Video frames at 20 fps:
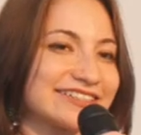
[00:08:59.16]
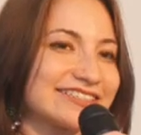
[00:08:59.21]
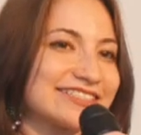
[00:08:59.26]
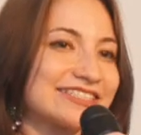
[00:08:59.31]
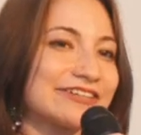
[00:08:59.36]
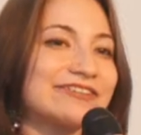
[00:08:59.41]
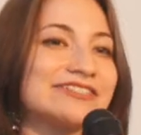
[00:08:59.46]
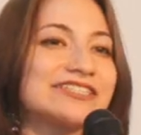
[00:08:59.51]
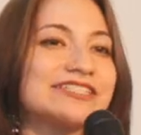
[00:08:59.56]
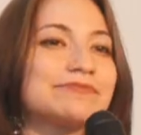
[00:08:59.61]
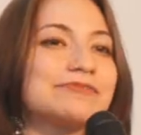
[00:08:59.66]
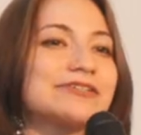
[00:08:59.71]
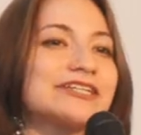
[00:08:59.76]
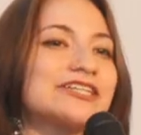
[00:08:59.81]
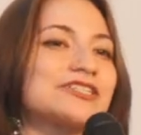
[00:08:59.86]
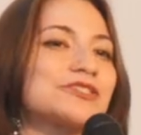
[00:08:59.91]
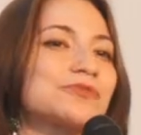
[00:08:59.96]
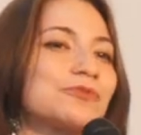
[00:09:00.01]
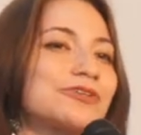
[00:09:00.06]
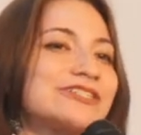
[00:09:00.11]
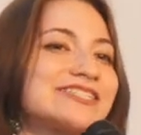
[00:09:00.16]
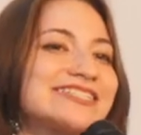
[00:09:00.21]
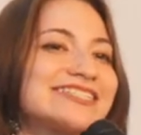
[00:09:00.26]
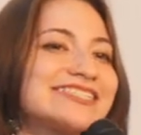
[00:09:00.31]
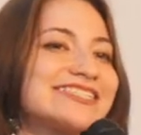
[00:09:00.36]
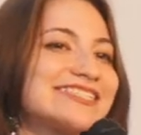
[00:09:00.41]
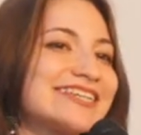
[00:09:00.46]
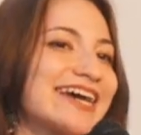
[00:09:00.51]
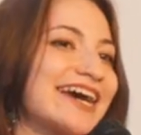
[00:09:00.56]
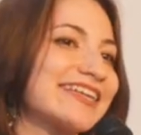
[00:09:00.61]
Serendipity's
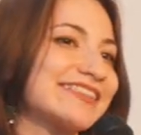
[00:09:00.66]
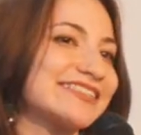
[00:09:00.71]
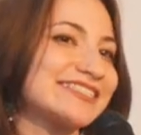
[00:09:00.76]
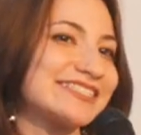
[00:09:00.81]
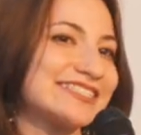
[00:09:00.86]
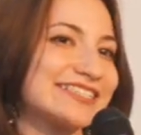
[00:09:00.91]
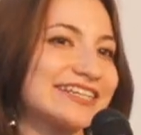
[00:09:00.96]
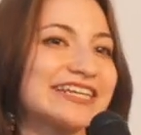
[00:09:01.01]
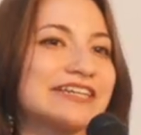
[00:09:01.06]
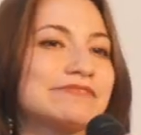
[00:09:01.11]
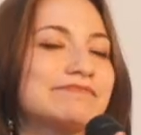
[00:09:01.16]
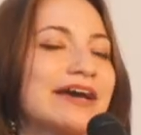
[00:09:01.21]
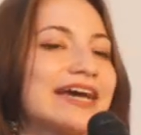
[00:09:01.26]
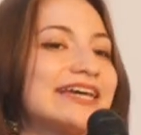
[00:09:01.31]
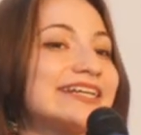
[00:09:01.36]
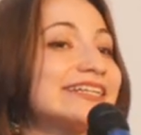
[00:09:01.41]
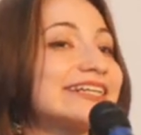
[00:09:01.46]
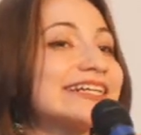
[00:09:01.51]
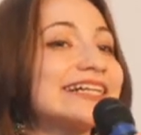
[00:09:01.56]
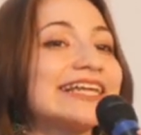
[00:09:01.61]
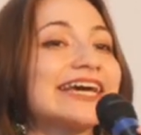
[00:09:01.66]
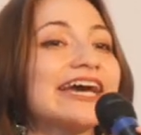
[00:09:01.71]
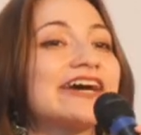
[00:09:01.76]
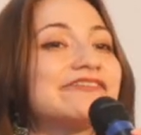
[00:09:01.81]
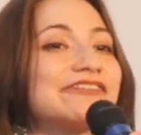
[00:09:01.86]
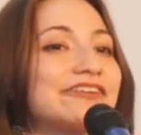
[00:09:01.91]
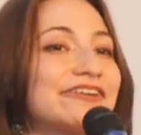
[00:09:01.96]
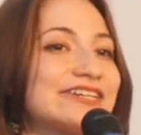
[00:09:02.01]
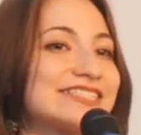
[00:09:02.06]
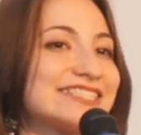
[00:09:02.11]
winter stay in the city made it clear
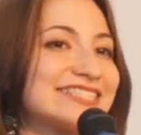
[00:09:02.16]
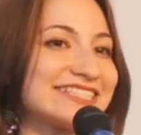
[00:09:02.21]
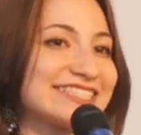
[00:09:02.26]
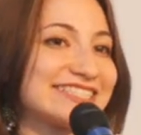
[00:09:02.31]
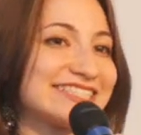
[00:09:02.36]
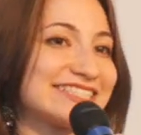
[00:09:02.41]
for us to